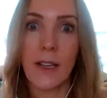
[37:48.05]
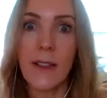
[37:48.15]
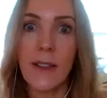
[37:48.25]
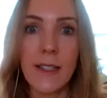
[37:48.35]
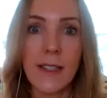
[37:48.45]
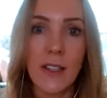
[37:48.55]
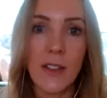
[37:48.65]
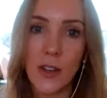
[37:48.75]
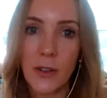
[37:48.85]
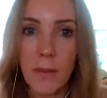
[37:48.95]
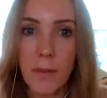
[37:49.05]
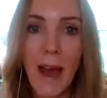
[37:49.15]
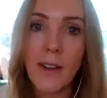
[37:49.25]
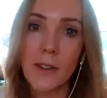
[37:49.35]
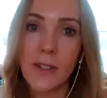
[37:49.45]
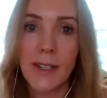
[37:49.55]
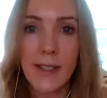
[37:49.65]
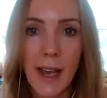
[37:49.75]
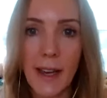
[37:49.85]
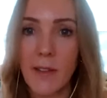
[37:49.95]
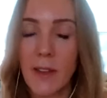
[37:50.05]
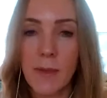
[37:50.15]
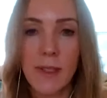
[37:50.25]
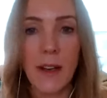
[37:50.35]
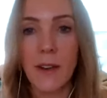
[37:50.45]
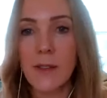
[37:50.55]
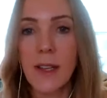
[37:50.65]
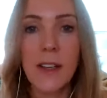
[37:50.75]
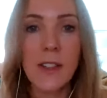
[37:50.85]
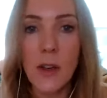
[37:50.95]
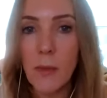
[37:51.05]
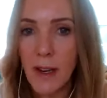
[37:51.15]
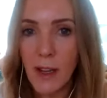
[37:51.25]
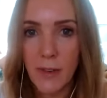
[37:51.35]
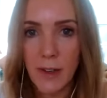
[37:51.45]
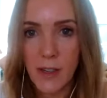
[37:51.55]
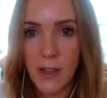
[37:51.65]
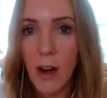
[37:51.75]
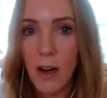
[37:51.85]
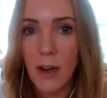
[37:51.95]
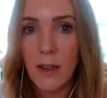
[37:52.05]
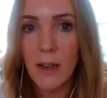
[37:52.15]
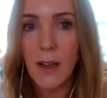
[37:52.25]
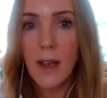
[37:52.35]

in these internal battles inside of themselves, like so many of us are.